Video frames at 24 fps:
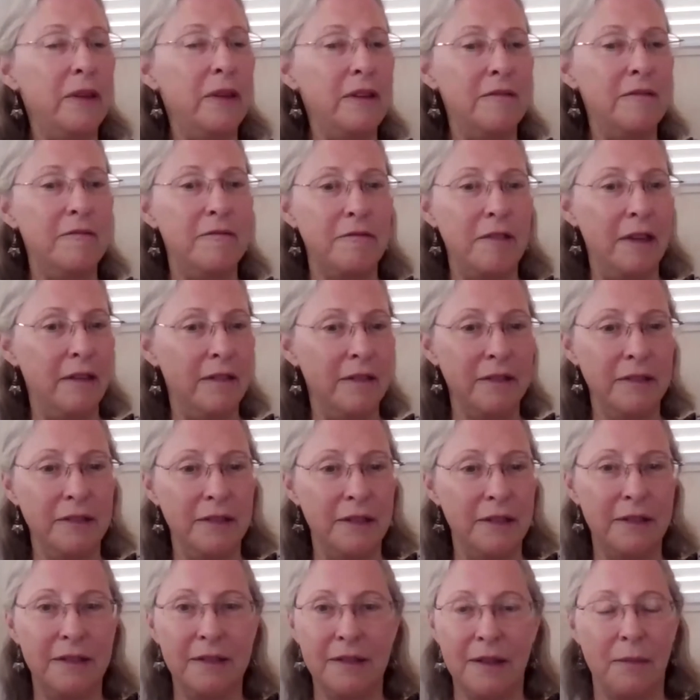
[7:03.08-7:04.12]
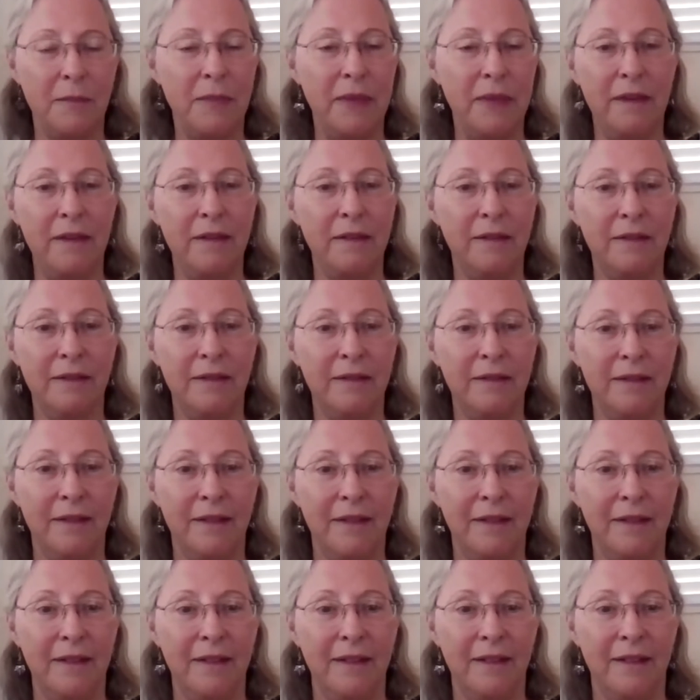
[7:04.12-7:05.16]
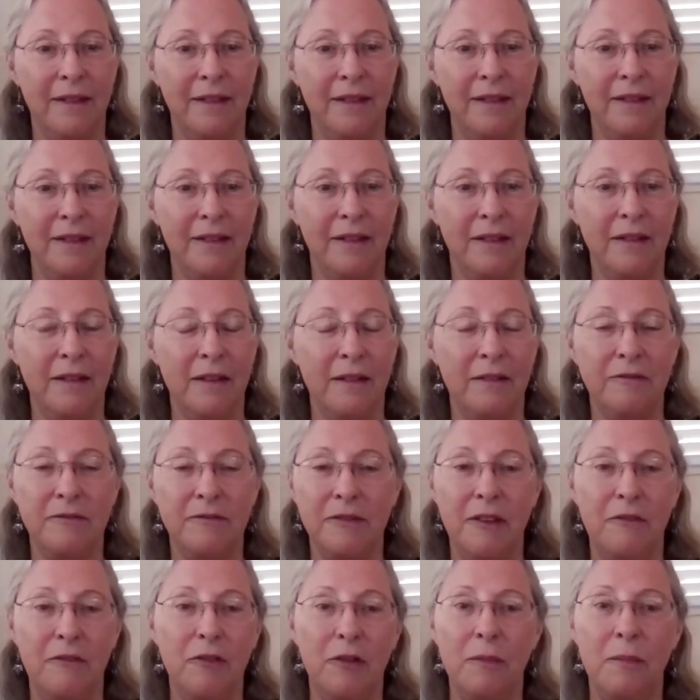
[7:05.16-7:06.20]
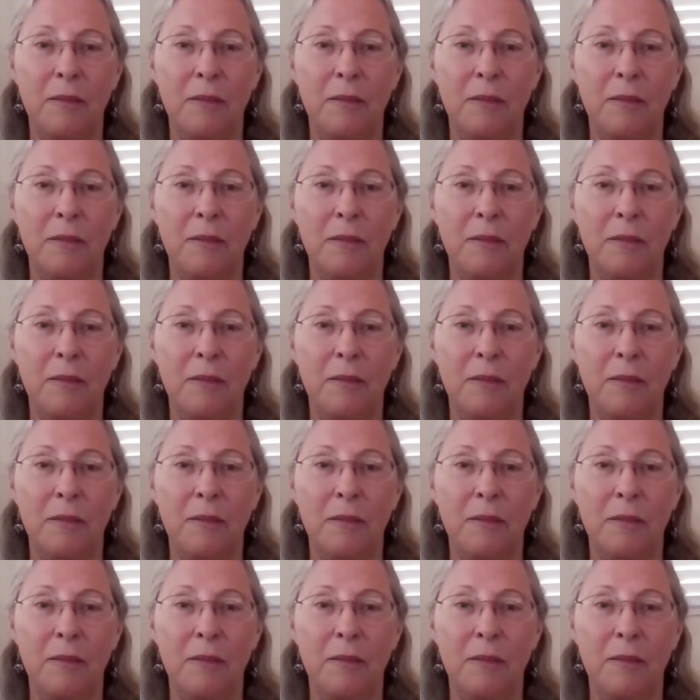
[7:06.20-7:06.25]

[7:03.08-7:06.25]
fails at something. I've never